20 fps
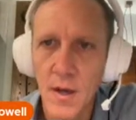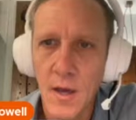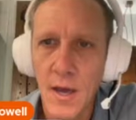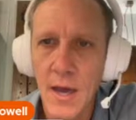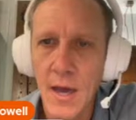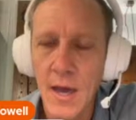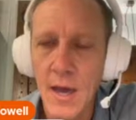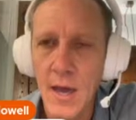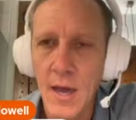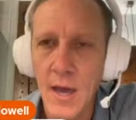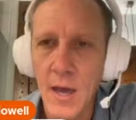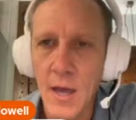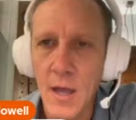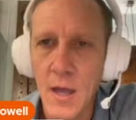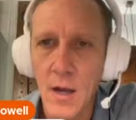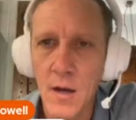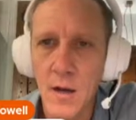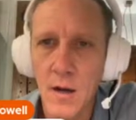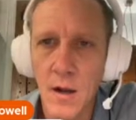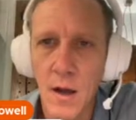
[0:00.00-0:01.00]

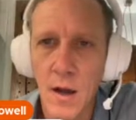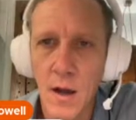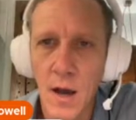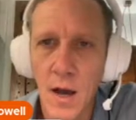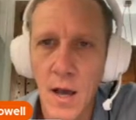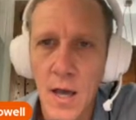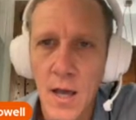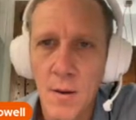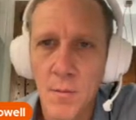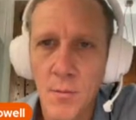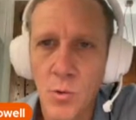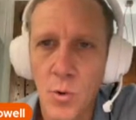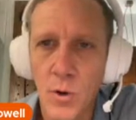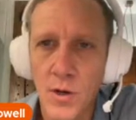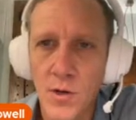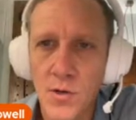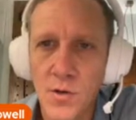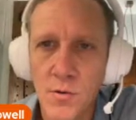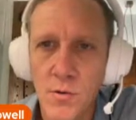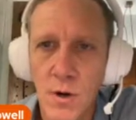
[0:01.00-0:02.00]
And I am going
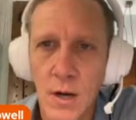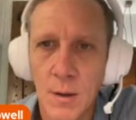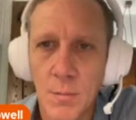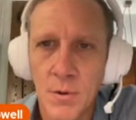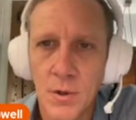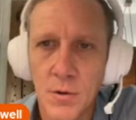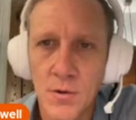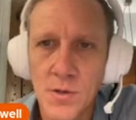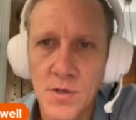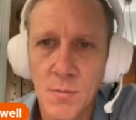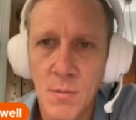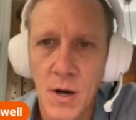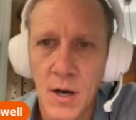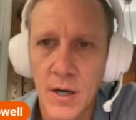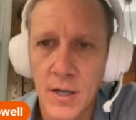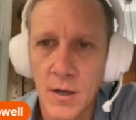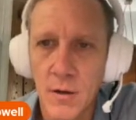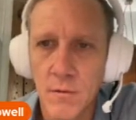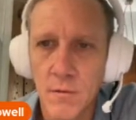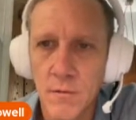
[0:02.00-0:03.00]
to upload some audio.